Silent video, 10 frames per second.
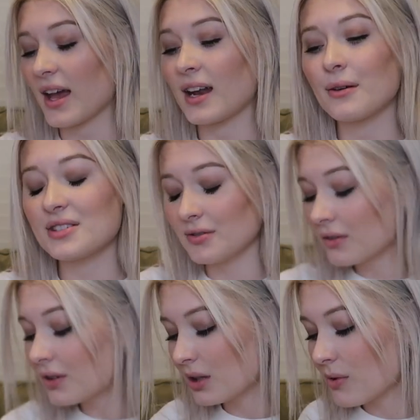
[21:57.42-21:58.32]
I was
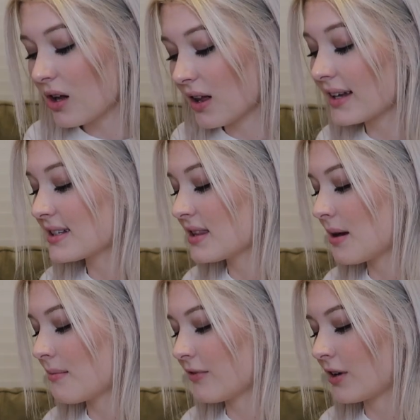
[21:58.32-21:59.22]
doing really well collecting
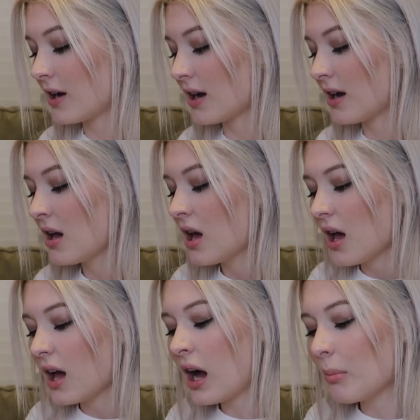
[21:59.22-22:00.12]
them for
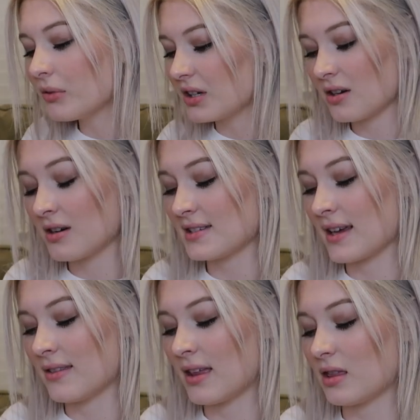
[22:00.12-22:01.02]
a couple years,
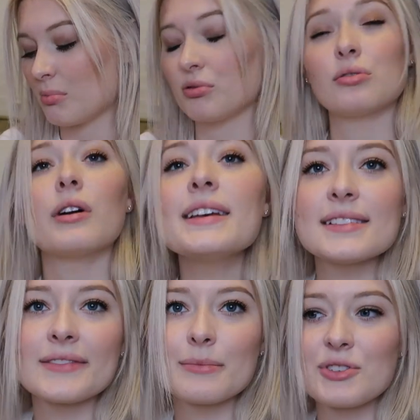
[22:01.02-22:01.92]
and then the price
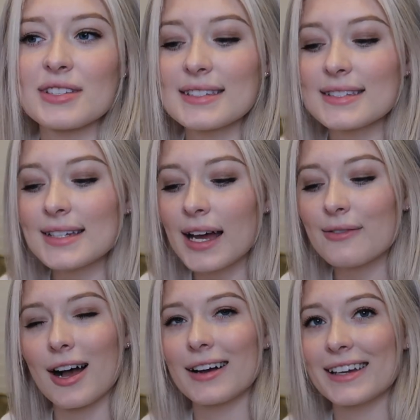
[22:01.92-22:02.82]
of them just
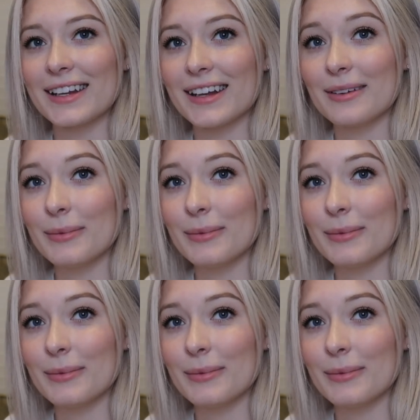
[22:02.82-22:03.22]
skyrocketed.